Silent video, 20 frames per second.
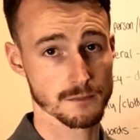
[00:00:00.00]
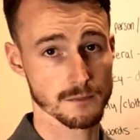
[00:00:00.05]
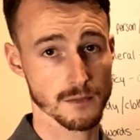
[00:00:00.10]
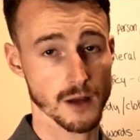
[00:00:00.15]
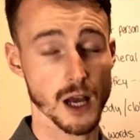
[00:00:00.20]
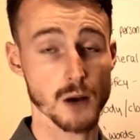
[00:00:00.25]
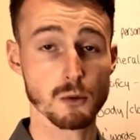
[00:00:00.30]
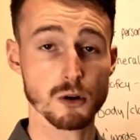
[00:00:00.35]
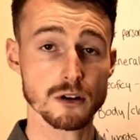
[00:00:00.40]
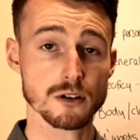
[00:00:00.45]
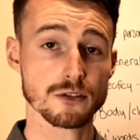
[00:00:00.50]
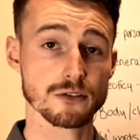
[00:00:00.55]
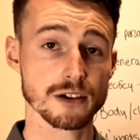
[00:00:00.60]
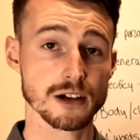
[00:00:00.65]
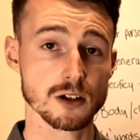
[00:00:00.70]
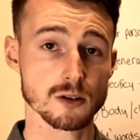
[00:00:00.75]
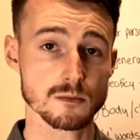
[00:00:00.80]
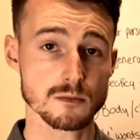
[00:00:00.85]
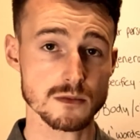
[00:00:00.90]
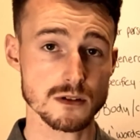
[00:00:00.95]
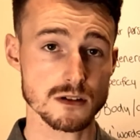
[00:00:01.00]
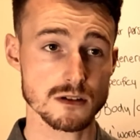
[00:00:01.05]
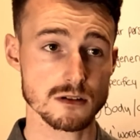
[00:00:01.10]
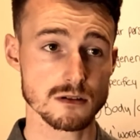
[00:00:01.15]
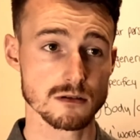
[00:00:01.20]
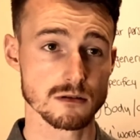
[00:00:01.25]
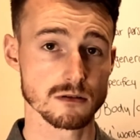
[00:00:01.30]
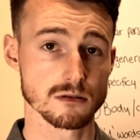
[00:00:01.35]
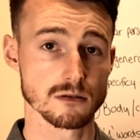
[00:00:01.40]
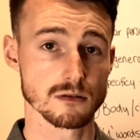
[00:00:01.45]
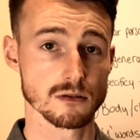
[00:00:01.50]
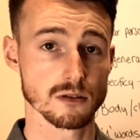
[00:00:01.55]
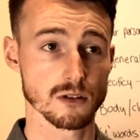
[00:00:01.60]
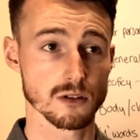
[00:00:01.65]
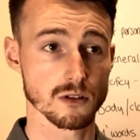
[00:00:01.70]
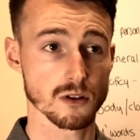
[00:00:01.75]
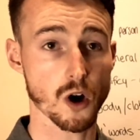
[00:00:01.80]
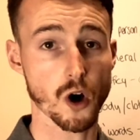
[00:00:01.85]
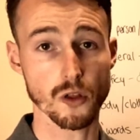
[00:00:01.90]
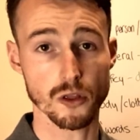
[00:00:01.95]
I watch films
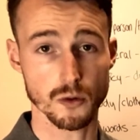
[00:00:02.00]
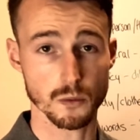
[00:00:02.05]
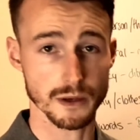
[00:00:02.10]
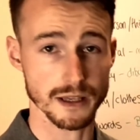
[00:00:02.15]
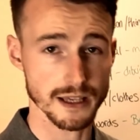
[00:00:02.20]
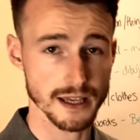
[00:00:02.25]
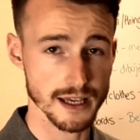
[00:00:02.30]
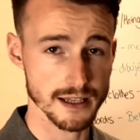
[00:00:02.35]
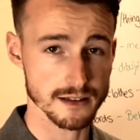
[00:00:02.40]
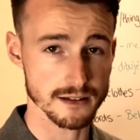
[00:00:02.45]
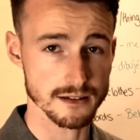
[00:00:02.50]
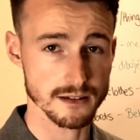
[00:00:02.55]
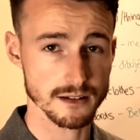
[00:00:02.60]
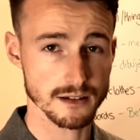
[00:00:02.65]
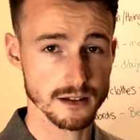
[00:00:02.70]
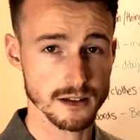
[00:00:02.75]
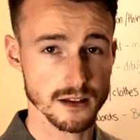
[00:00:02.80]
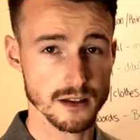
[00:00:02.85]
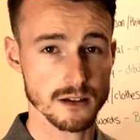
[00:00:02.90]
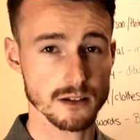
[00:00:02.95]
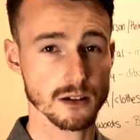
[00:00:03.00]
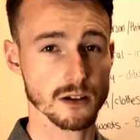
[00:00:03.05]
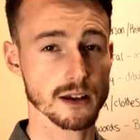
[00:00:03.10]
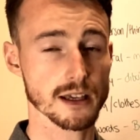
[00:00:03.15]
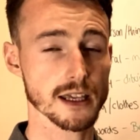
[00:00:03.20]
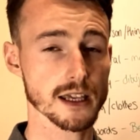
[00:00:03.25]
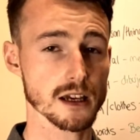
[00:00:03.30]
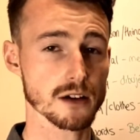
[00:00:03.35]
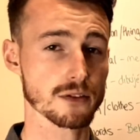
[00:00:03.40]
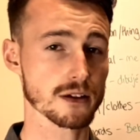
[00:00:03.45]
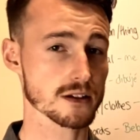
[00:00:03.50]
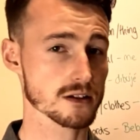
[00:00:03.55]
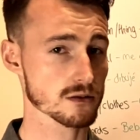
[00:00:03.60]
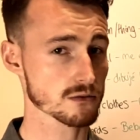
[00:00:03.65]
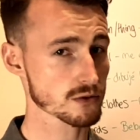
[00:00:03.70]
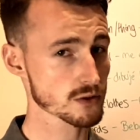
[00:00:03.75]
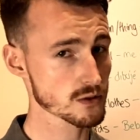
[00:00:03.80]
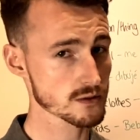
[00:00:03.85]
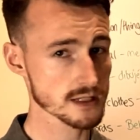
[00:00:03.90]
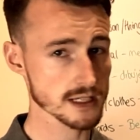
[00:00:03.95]
on the weekend. So here, if it's a
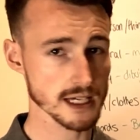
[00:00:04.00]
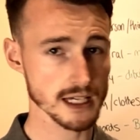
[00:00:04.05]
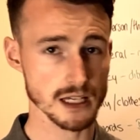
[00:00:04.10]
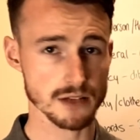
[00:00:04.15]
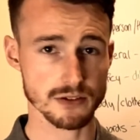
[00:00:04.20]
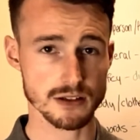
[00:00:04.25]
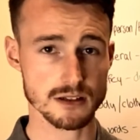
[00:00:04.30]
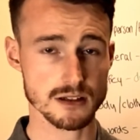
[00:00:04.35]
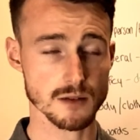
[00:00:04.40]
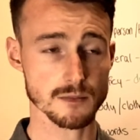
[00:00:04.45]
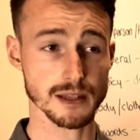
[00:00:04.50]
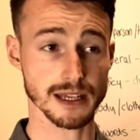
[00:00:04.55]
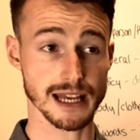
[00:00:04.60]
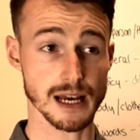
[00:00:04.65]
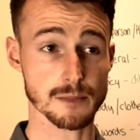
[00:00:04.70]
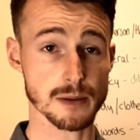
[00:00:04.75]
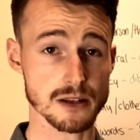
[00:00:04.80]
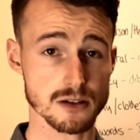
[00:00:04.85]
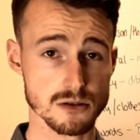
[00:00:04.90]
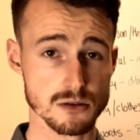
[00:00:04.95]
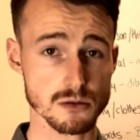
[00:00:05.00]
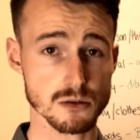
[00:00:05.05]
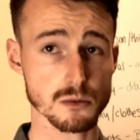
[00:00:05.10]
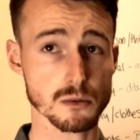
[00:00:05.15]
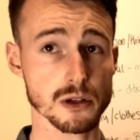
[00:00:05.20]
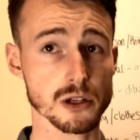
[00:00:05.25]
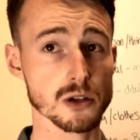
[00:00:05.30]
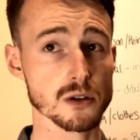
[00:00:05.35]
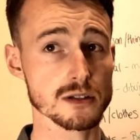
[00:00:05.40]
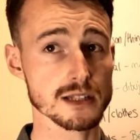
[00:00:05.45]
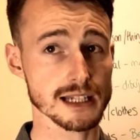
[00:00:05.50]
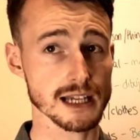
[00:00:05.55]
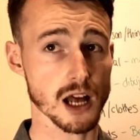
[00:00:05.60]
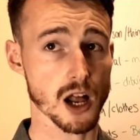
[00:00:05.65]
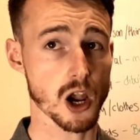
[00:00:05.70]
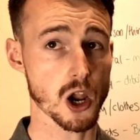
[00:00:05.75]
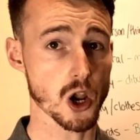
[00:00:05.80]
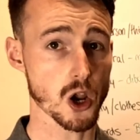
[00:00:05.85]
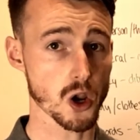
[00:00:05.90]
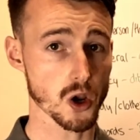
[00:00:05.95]
routine, if it's something habitual, we're using
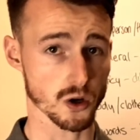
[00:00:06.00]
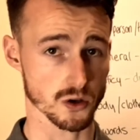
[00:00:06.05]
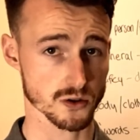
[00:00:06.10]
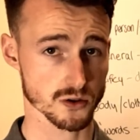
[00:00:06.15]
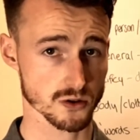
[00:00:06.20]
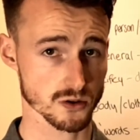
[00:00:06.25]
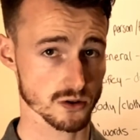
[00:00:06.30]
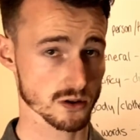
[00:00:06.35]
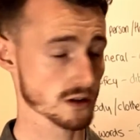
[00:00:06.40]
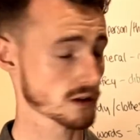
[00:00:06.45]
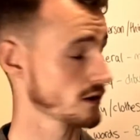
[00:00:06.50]
los.